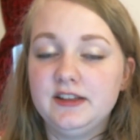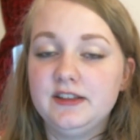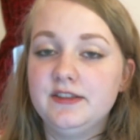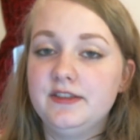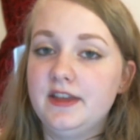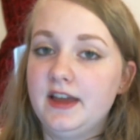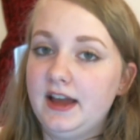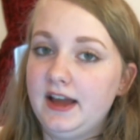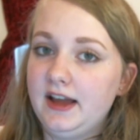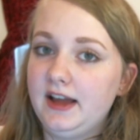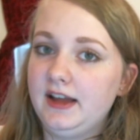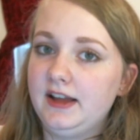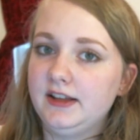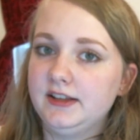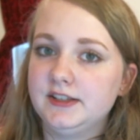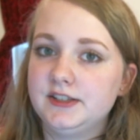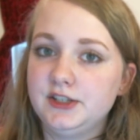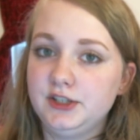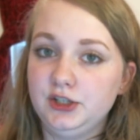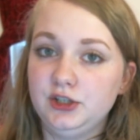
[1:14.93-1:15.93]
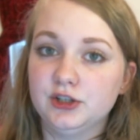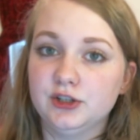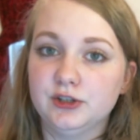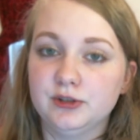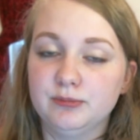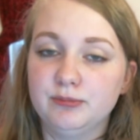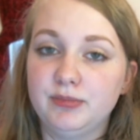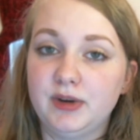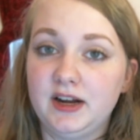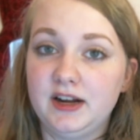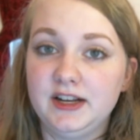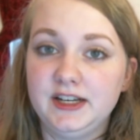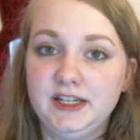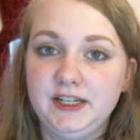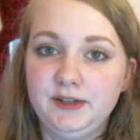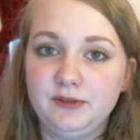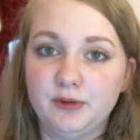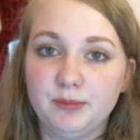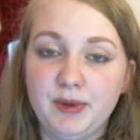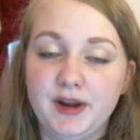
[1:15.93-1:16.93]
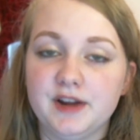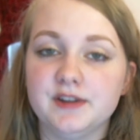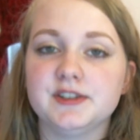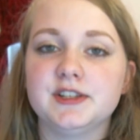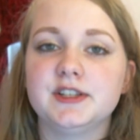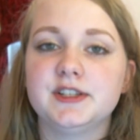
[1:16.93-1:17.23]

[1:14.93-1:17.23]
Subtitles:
that your body repairs